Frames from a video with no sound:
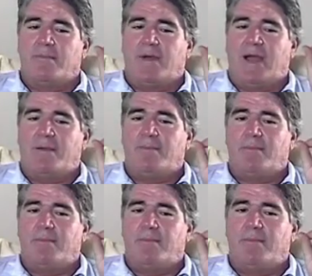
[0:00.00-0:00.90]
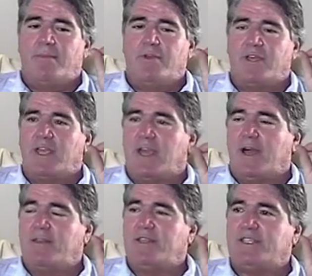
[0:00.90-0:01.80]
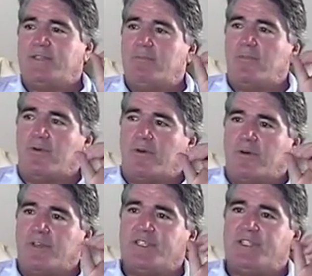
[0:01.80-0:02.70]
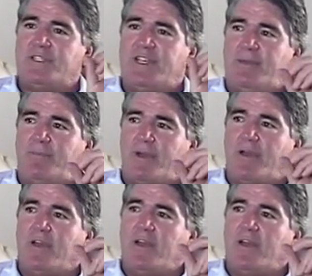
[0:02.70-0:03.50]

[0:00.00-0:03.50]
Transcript: I'm looking at. This is more, this is deeper.